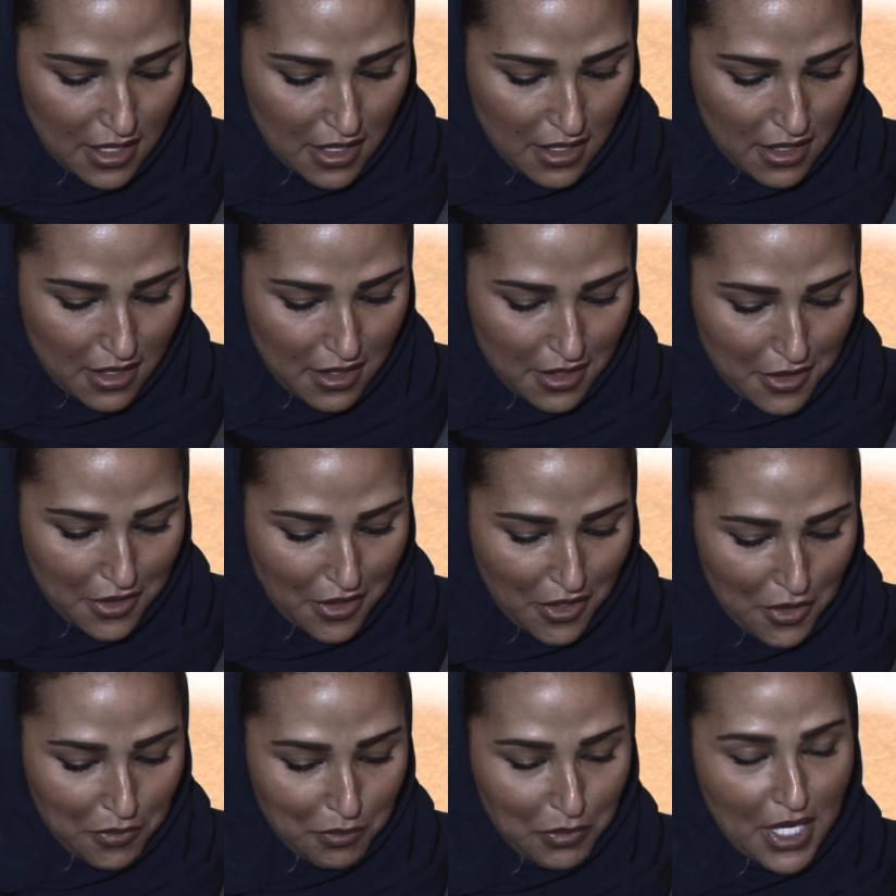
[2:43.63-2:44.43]
uh,
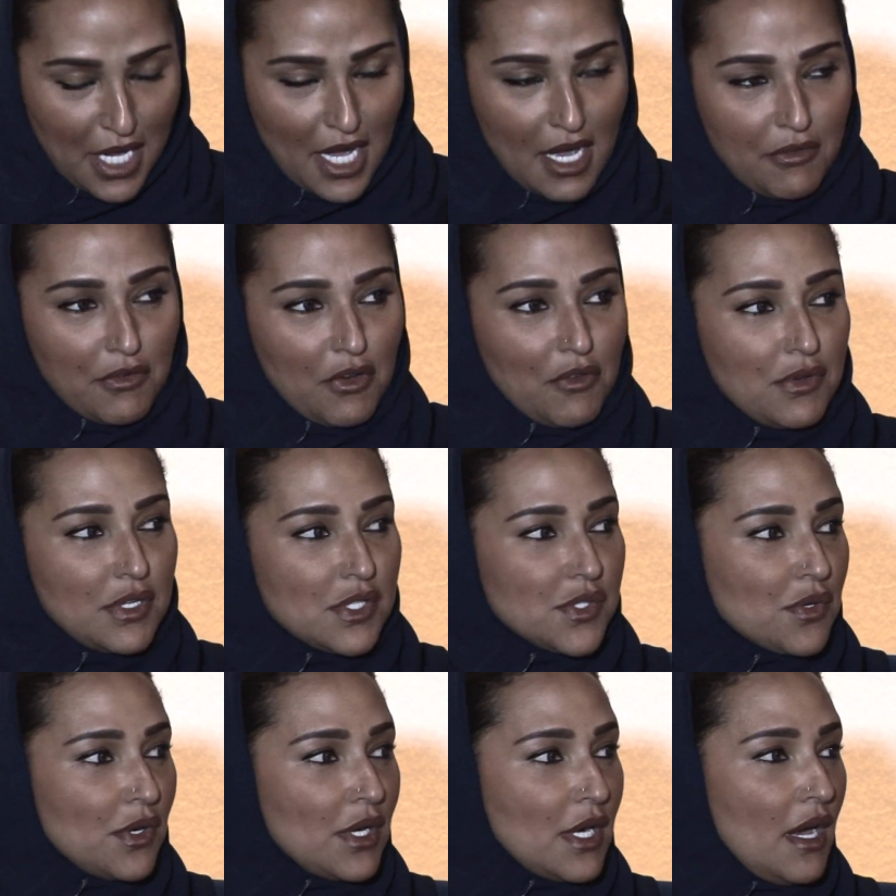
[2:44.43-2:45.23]
on behalf of
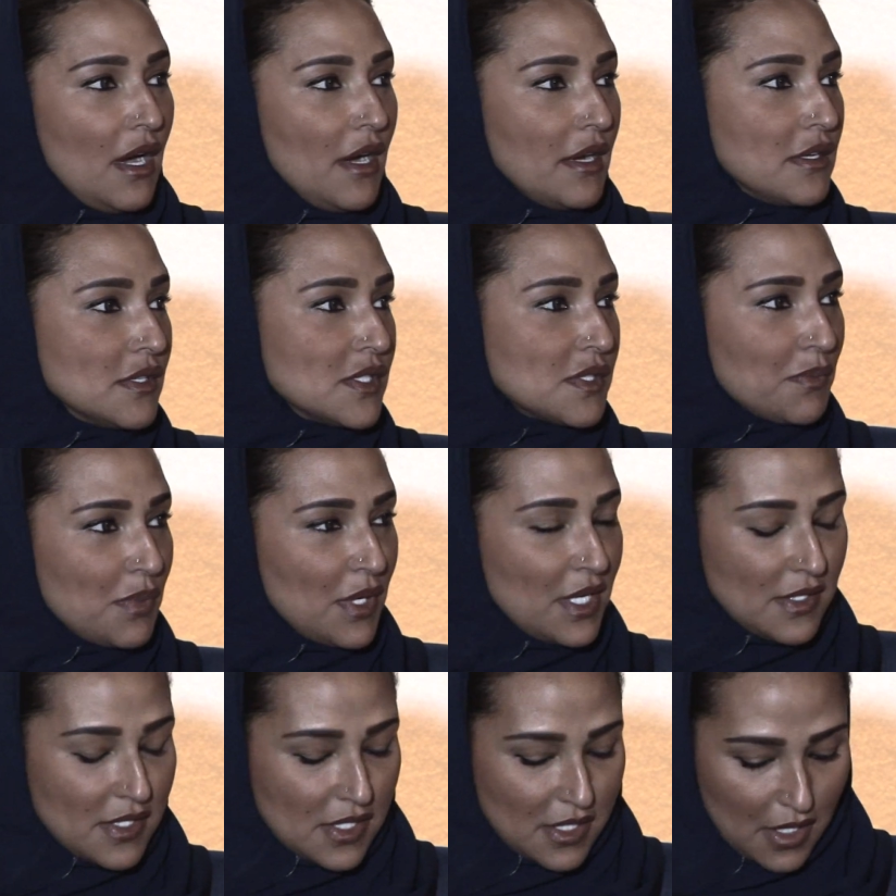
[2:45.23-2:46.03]
His Royal Highness
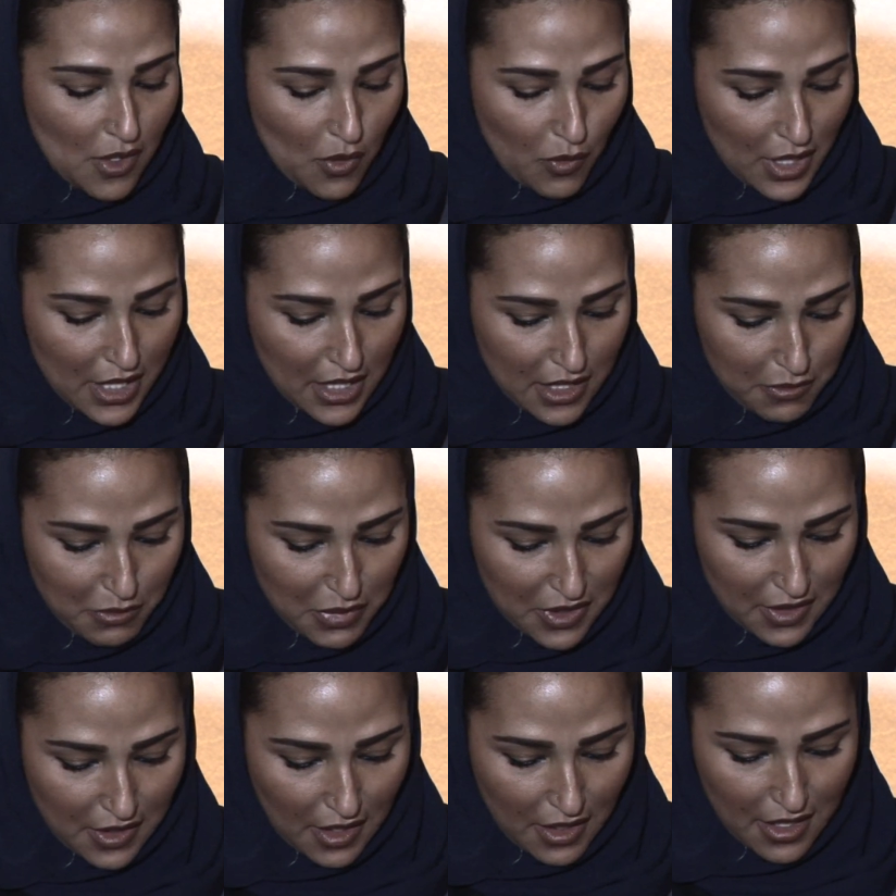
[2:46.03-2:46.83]
Prince Walid
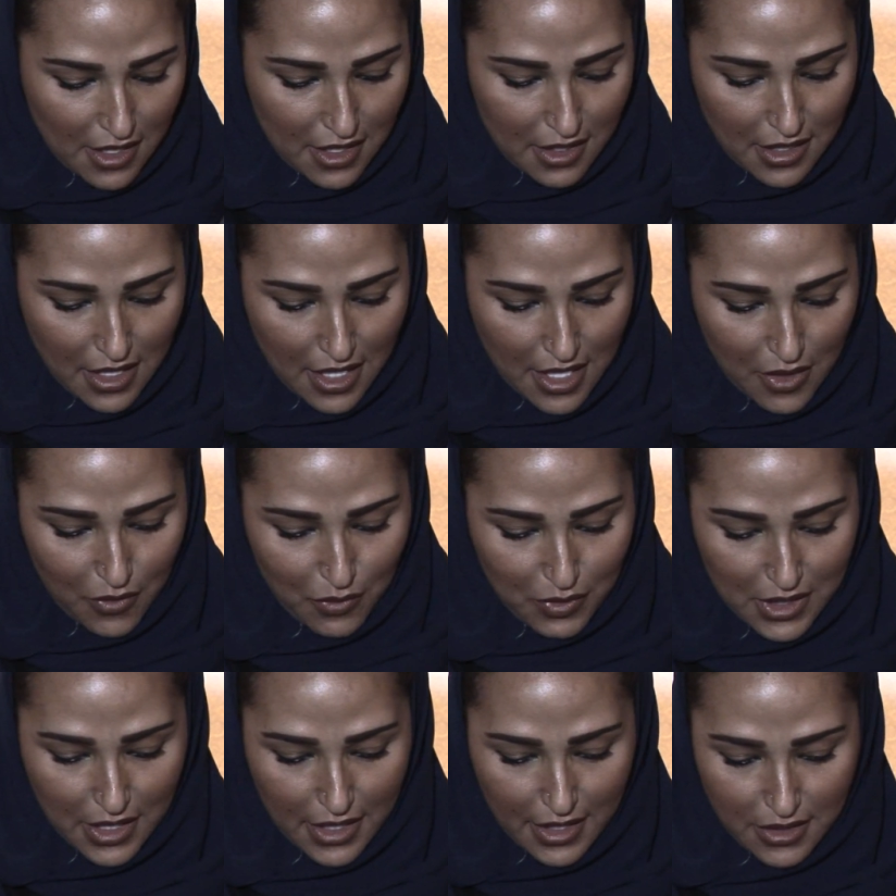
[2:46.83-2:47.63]
bin Talal, I
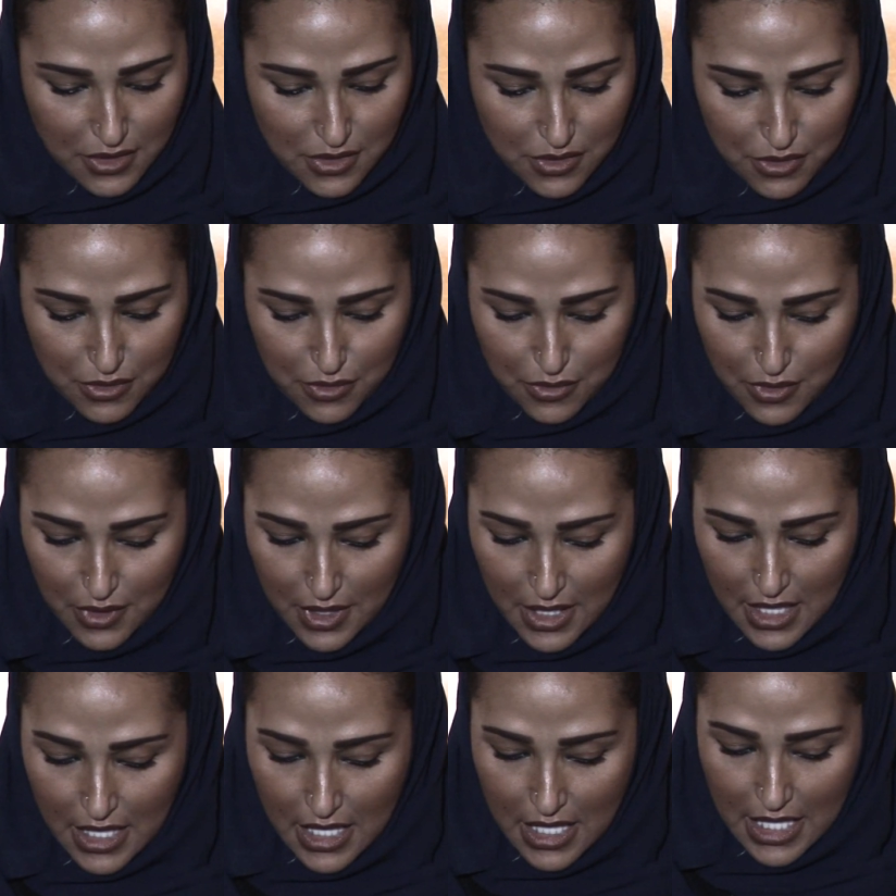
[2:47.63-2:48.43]
would like to
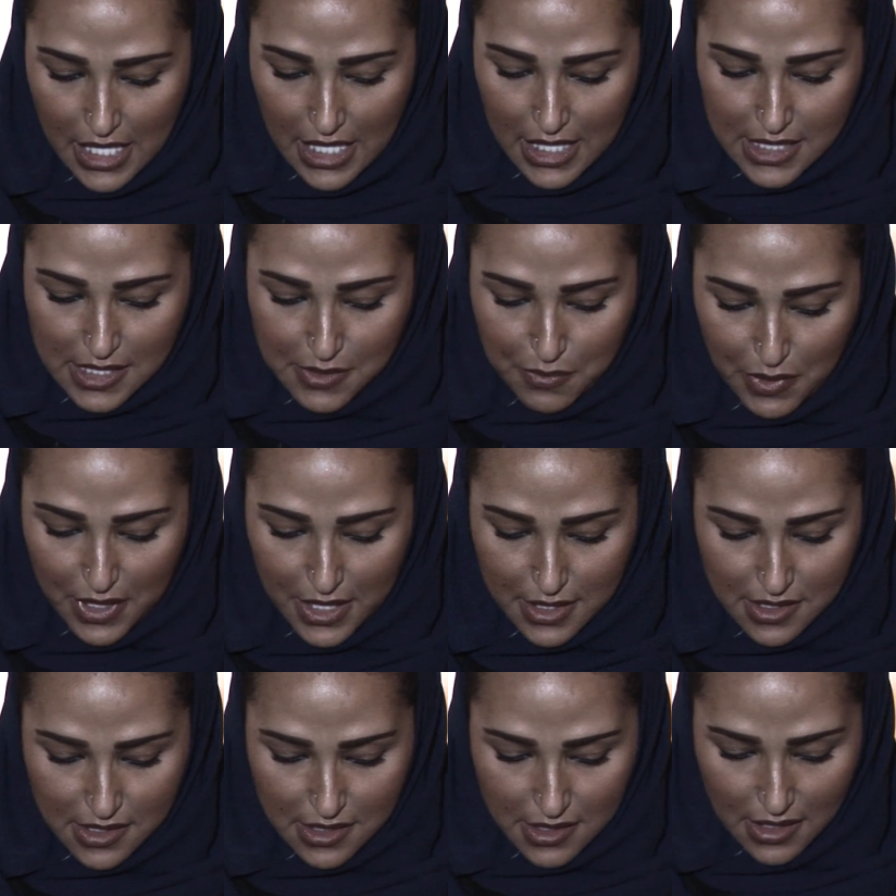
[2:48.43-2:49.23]

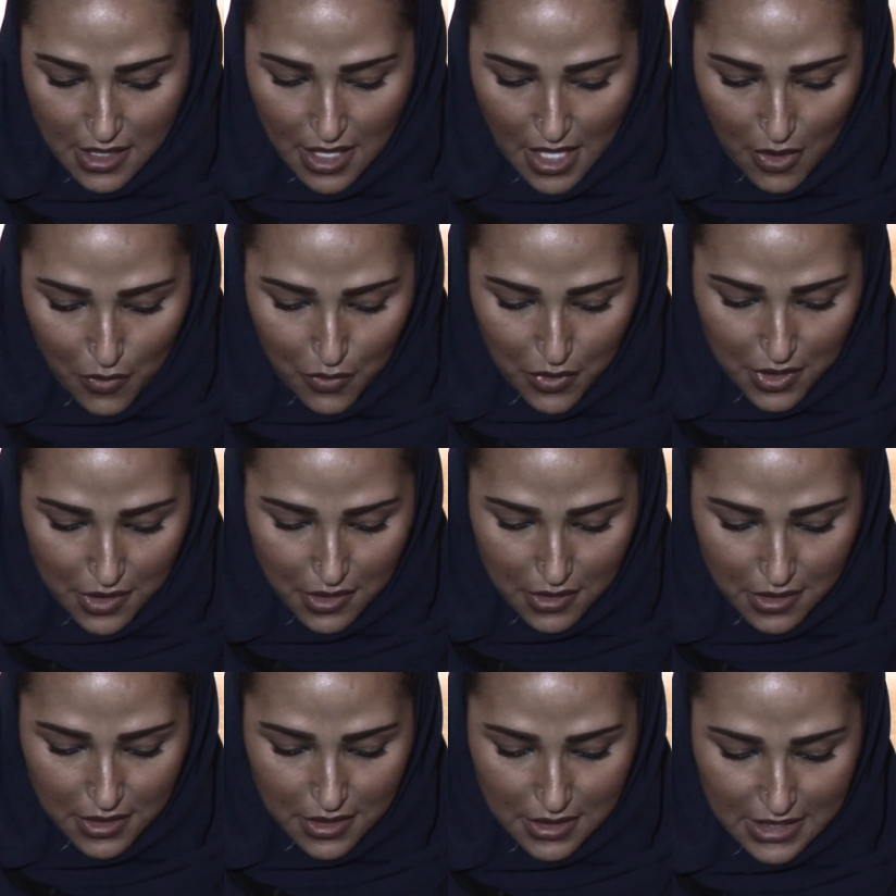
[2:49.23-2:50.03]
express
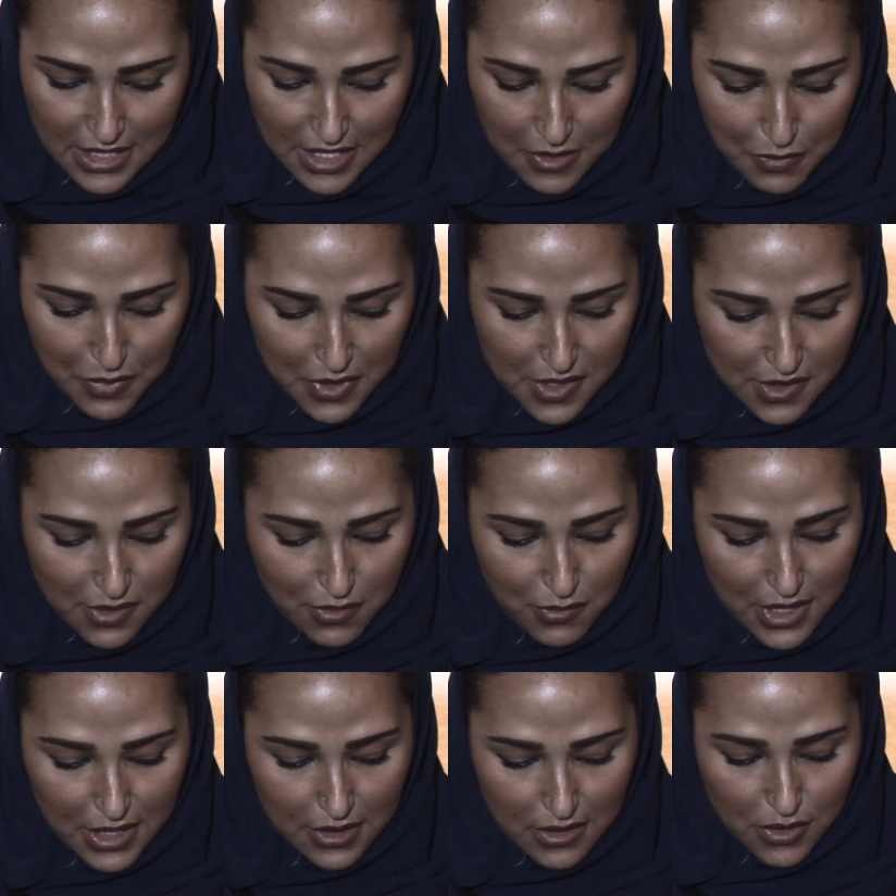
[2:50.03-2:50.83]
our deepest
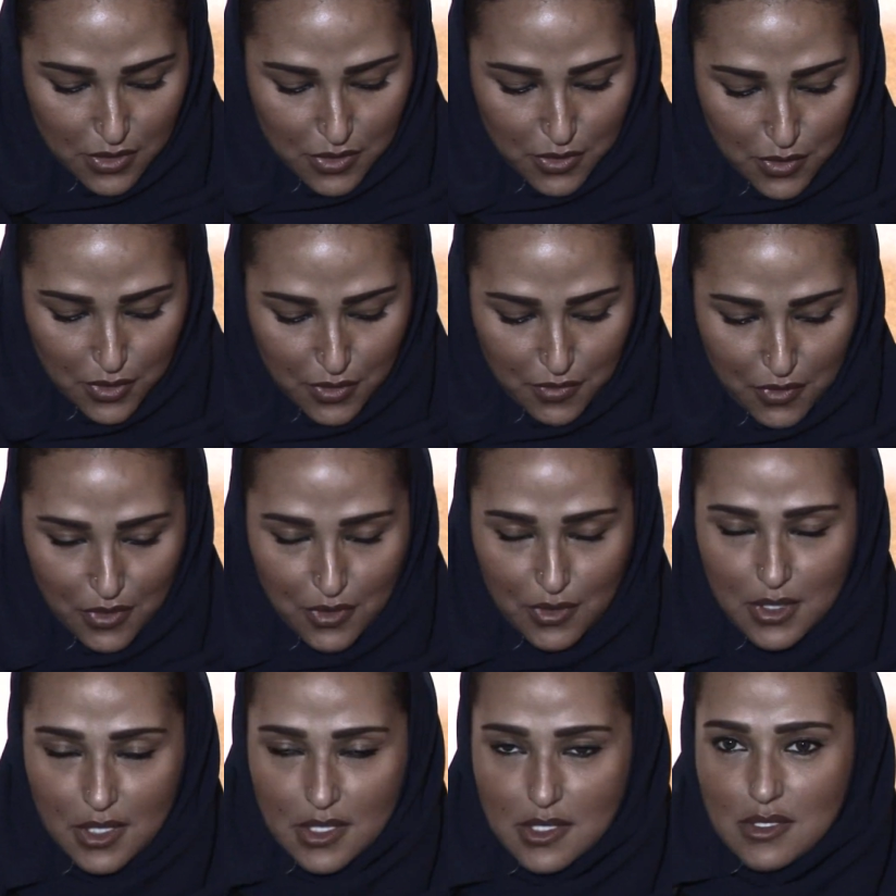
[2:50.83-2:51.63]
gratitude
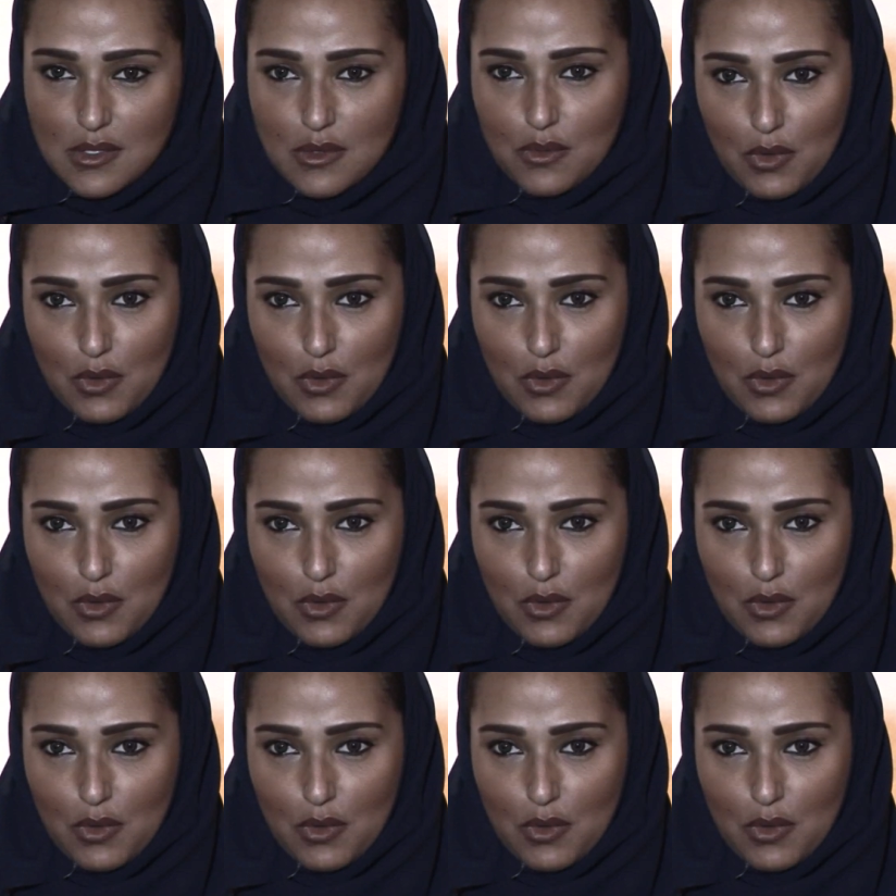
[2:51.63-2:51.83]
for this